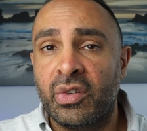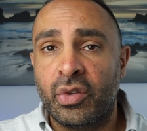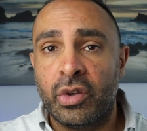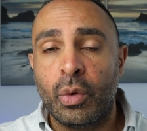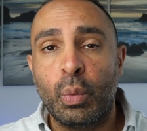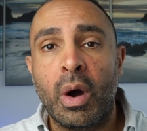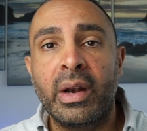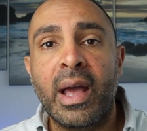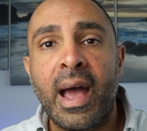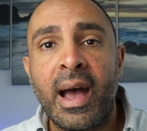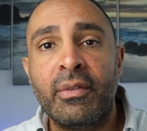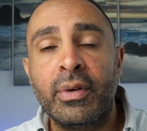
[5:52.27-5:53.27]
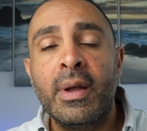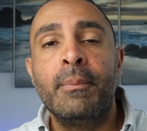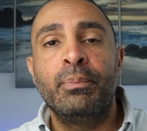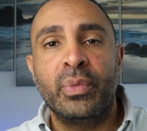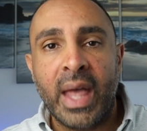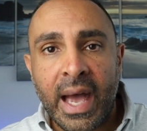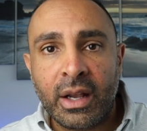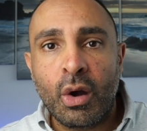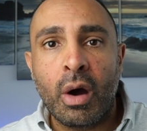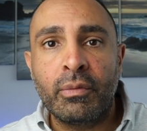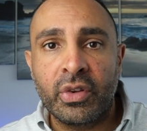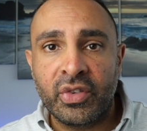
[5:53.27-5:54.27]
So you want to have that
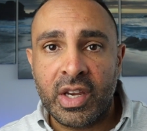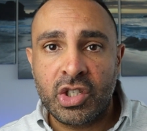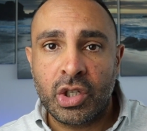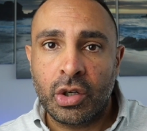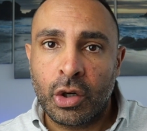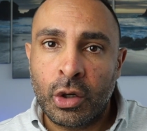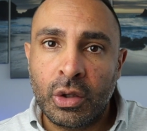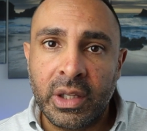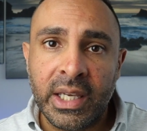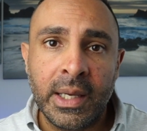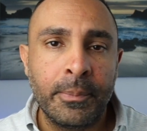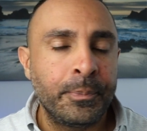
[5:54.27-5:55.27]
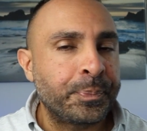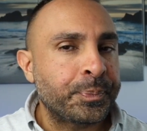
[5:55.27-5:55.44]
conversation early.